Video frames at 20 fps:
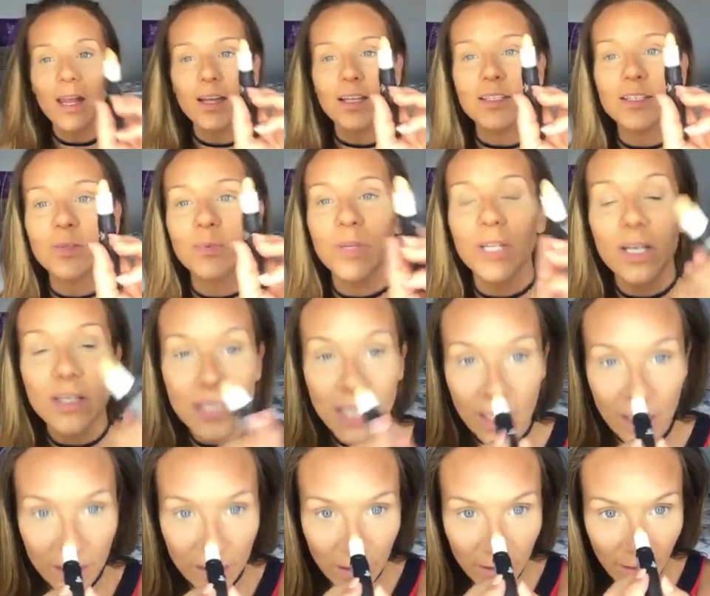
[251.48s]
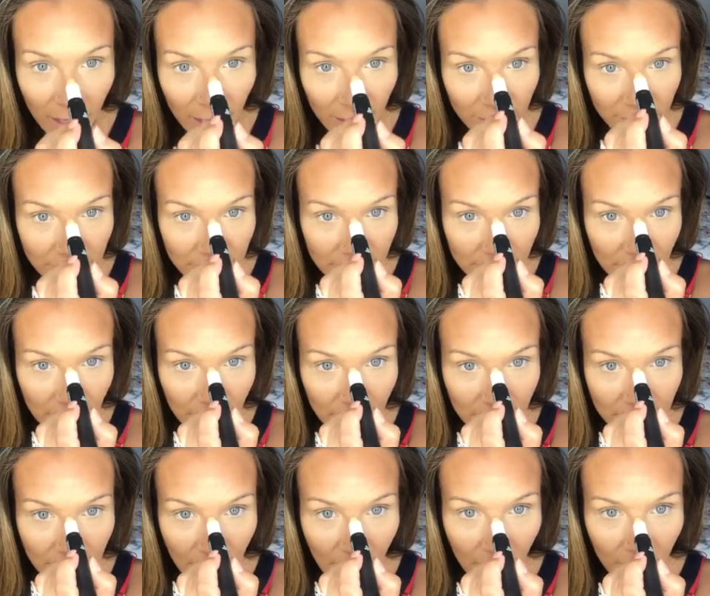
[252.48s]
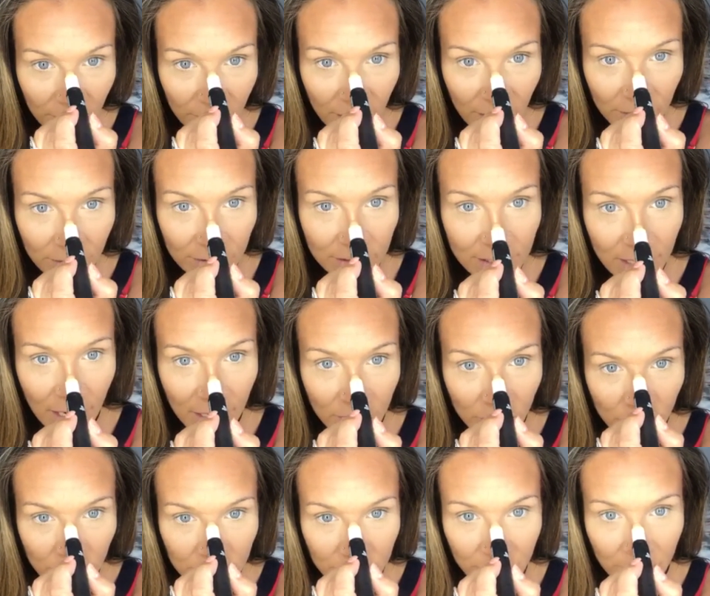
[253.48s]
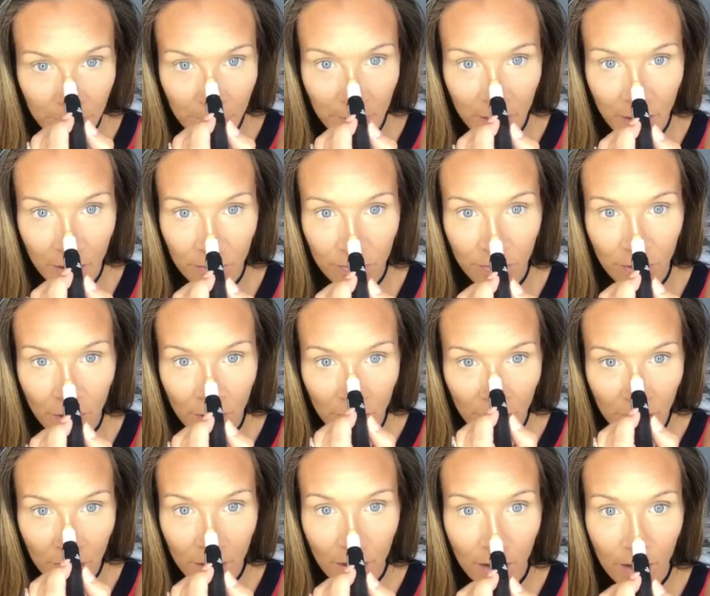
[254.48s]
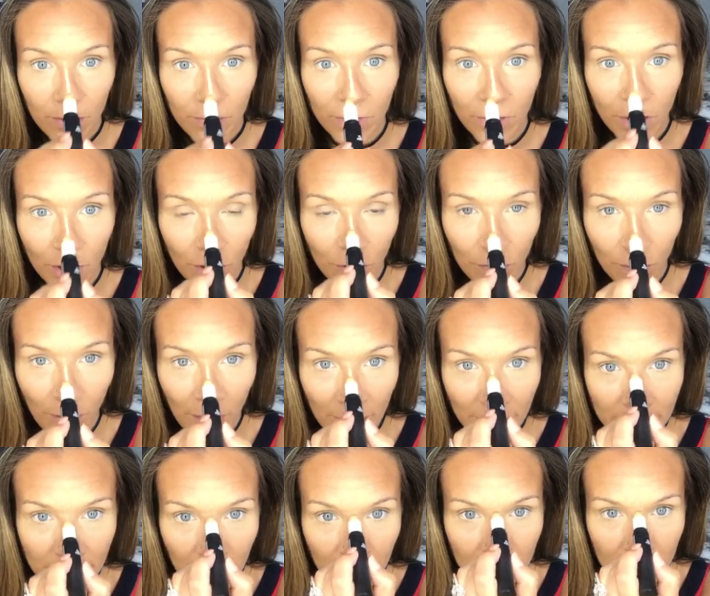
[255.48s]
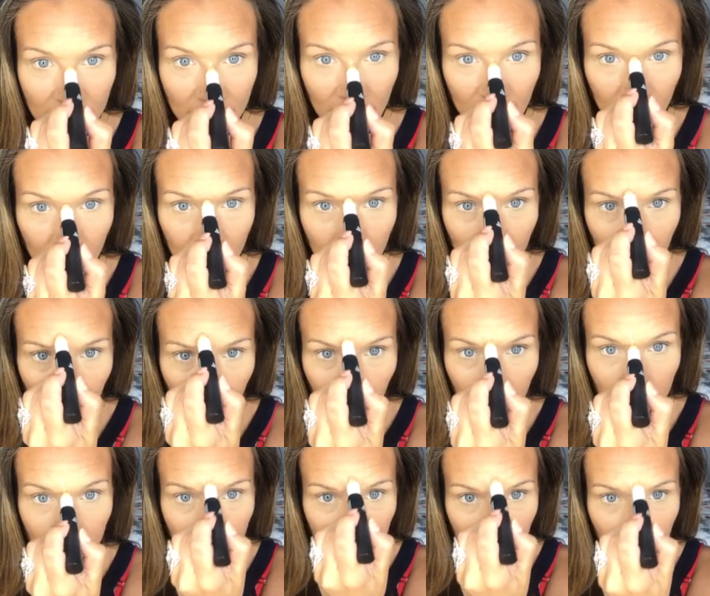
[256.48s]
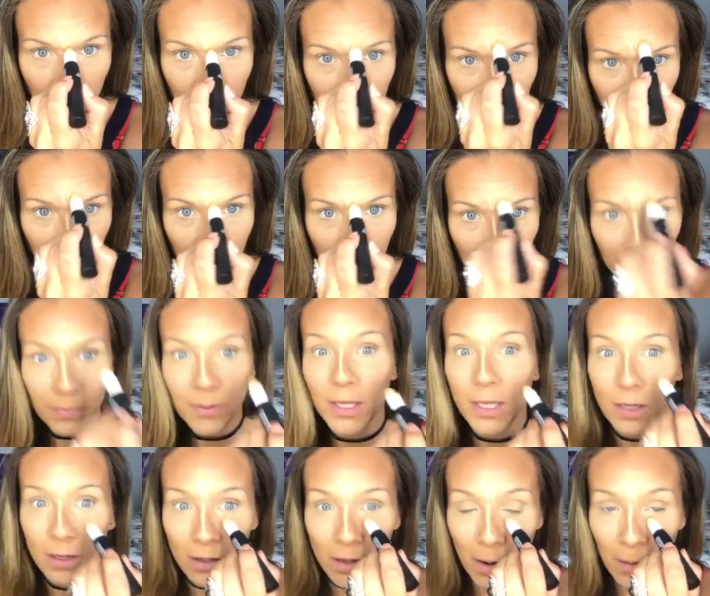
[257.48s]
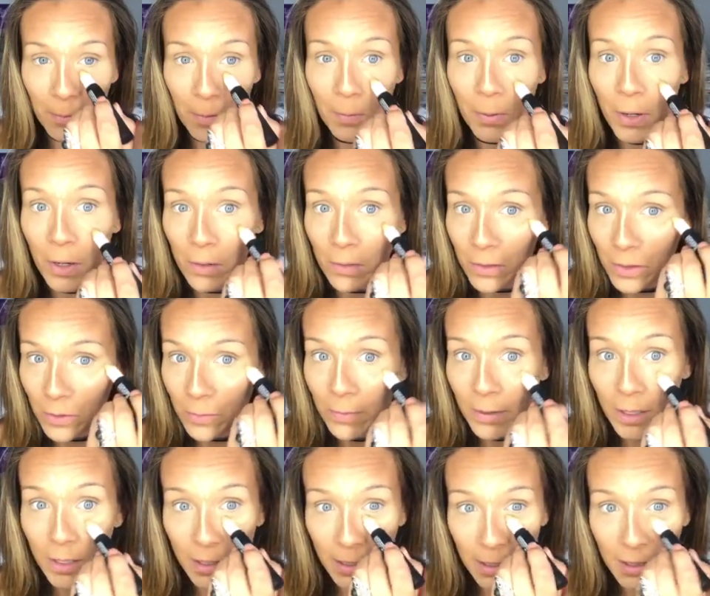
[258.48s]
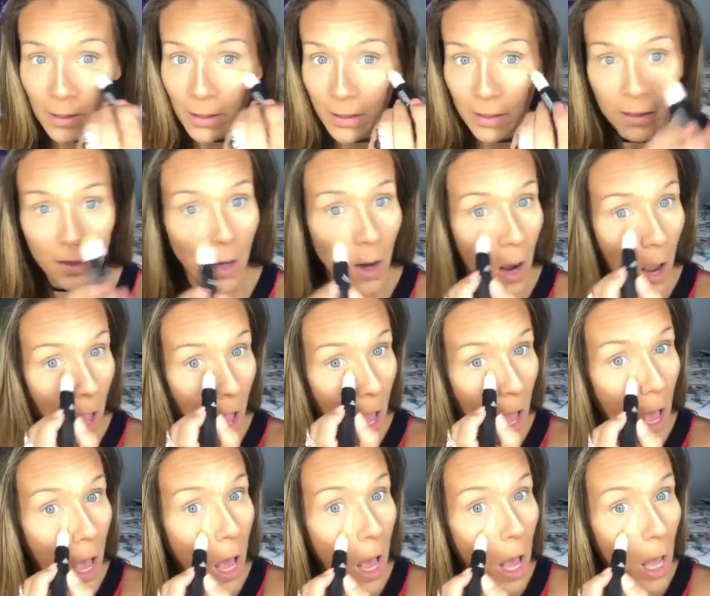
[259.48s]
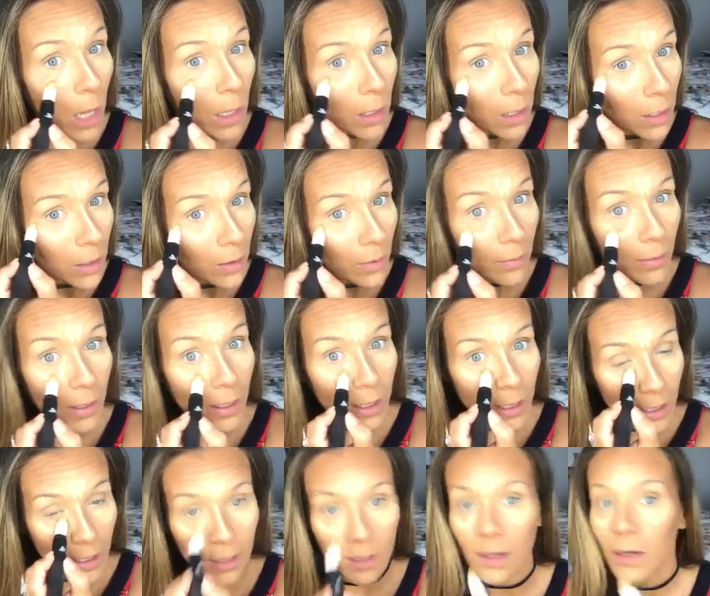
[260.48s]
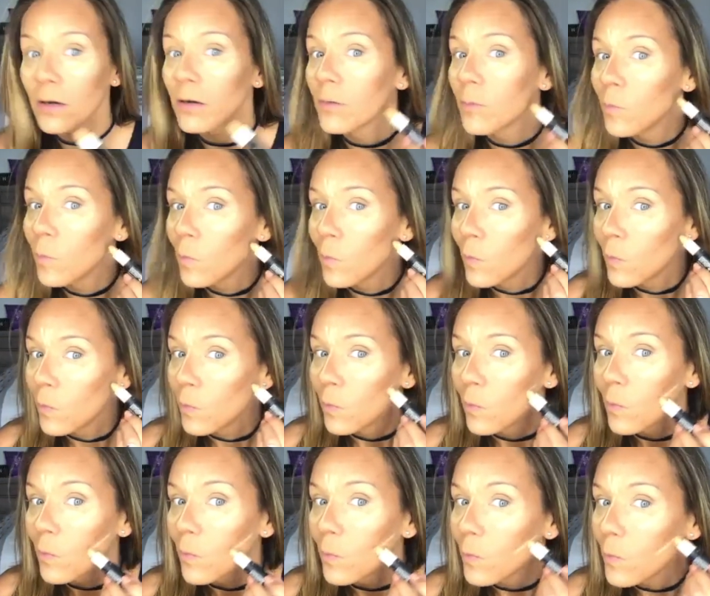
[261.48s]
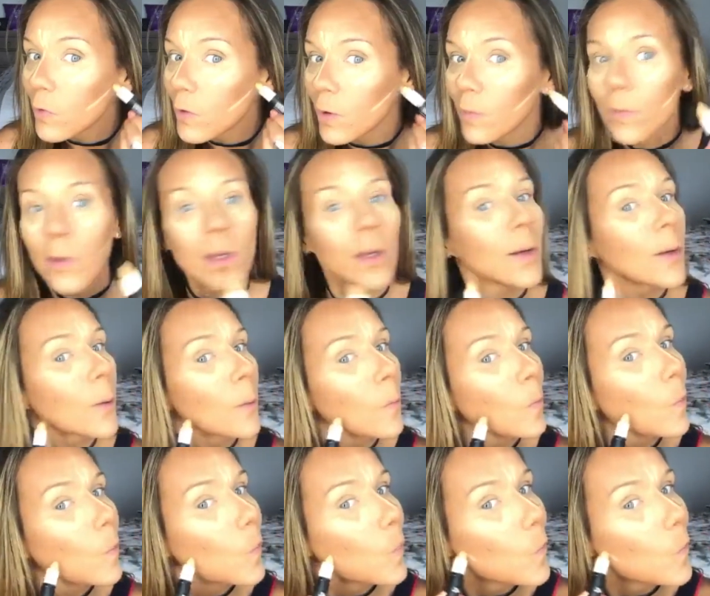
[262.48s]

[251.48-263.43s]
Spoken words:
right, so we are taking the lighter stick now. The other side, you just flip it over. We're gonna go right down the center of my nose. We're gonna bring it up here. I'm gonna put a little bit here, a little bit here, some here,